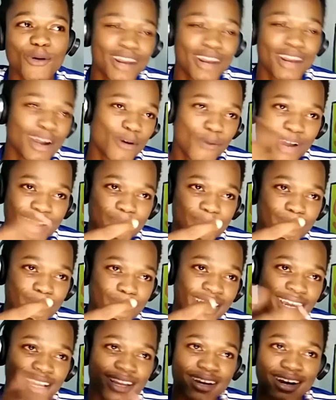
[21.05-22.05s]
when I went
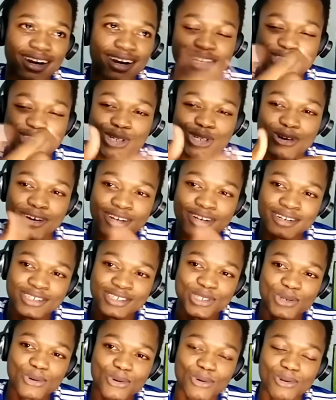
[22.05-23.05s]
back, I
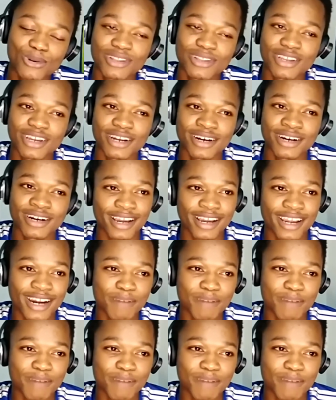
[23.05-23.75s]
joined the school there,